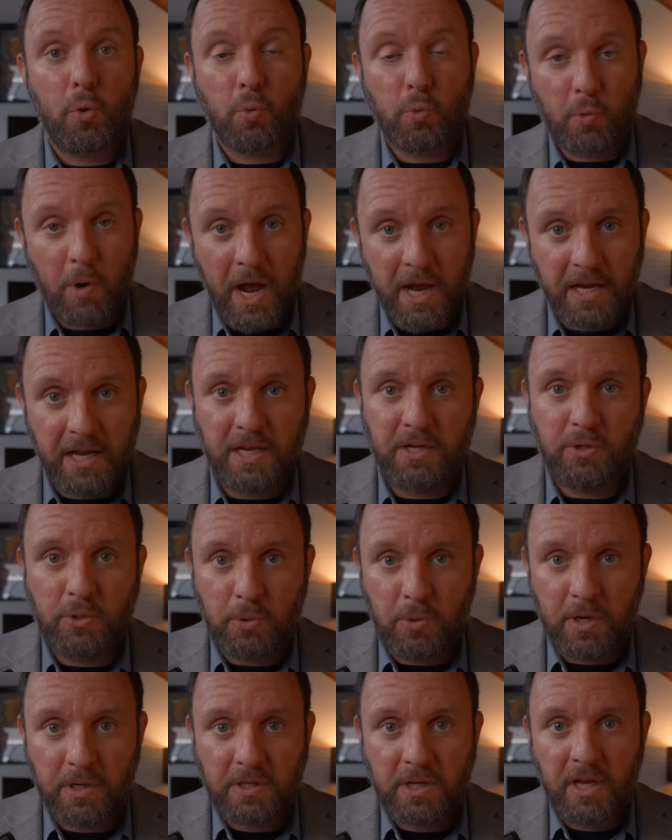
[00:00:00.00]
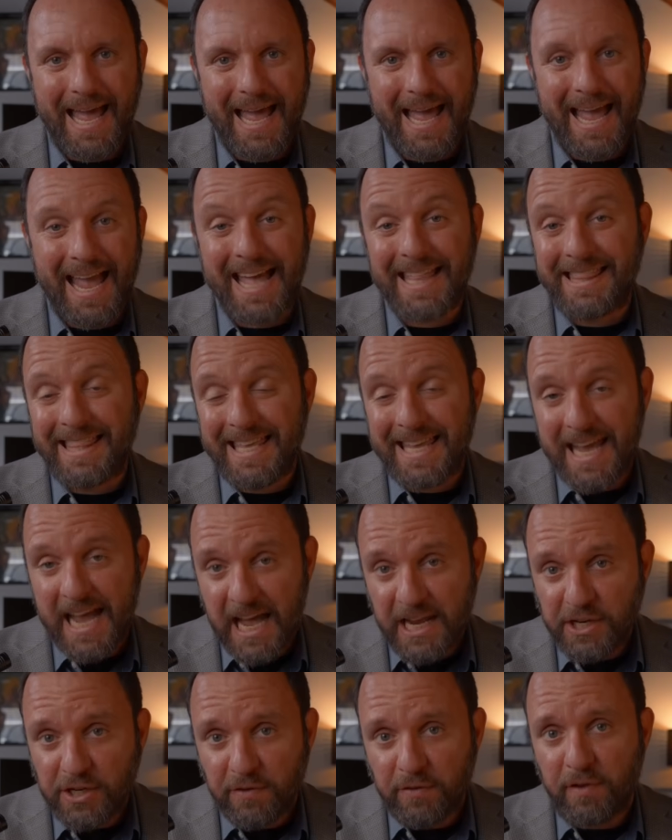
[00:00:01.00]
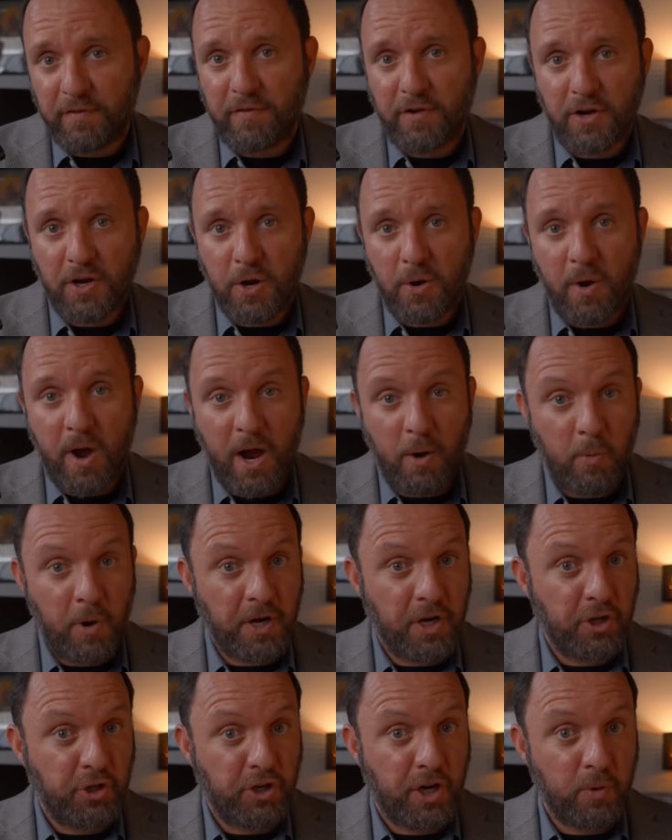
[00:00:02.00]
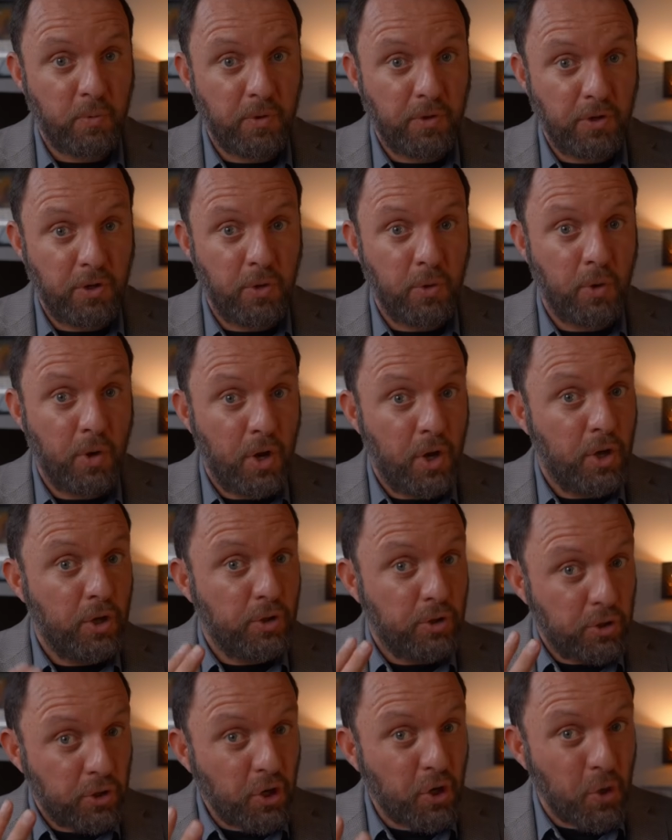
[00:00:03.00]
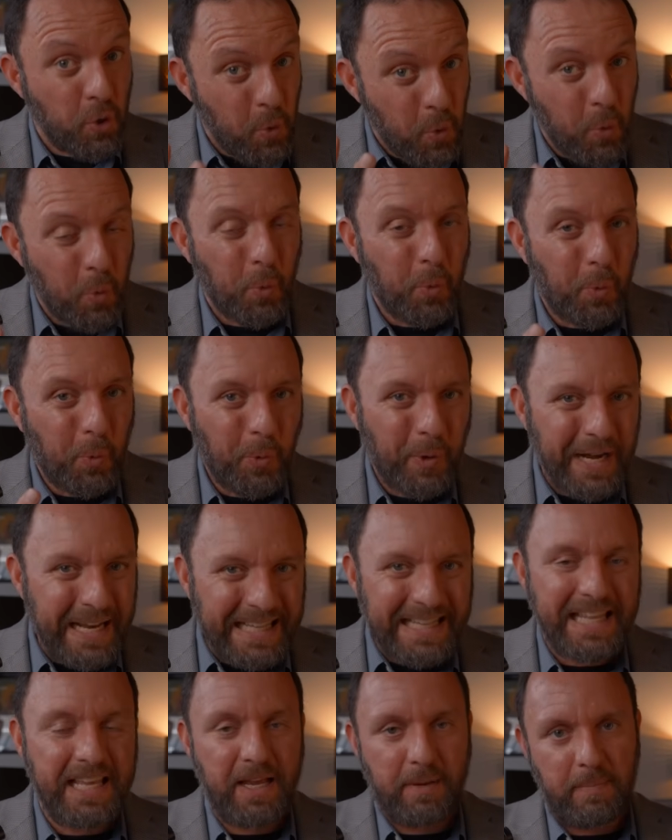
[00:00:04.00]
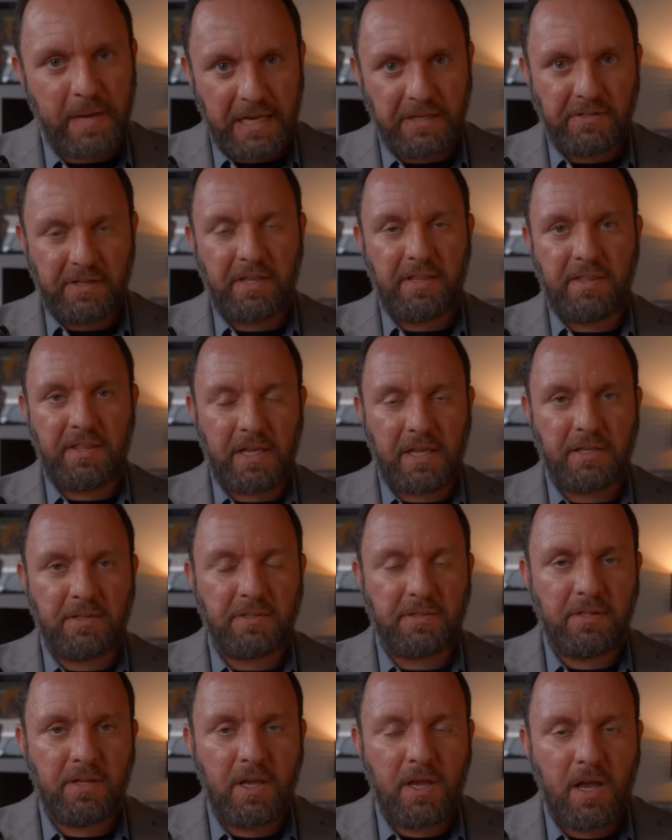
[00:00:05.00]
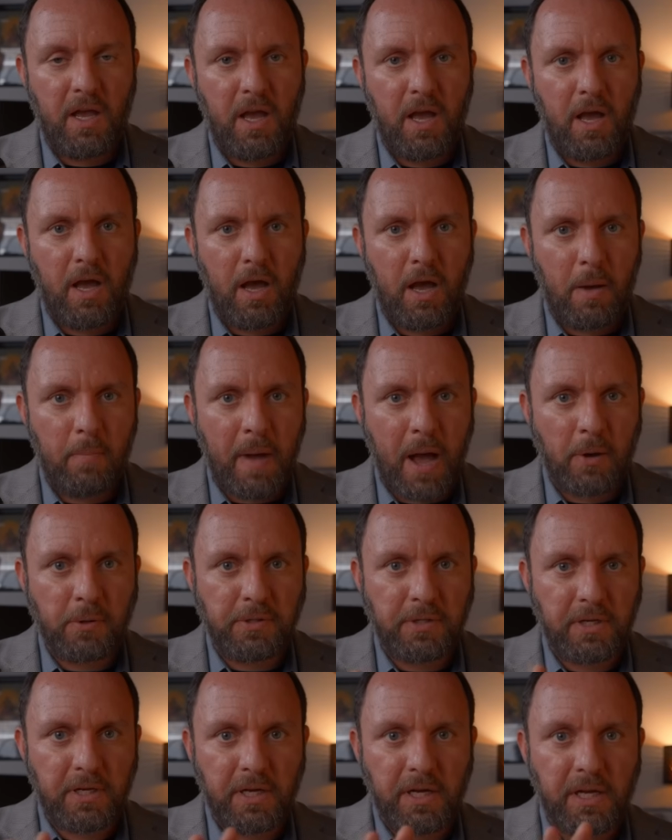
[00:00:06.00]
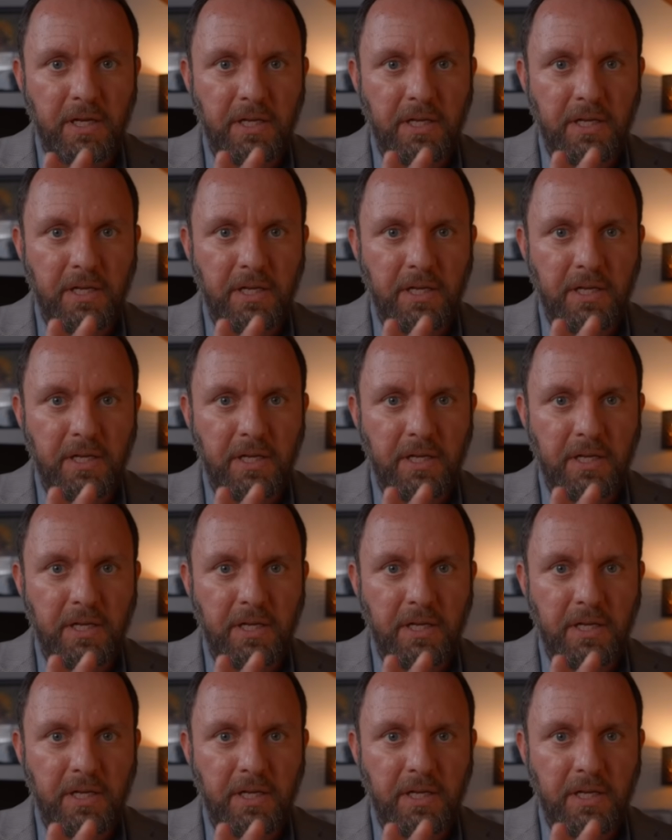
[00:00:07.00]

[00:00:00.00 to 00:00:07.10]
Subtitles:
right into it. At the end of the video, I want to share with you two really amazing things about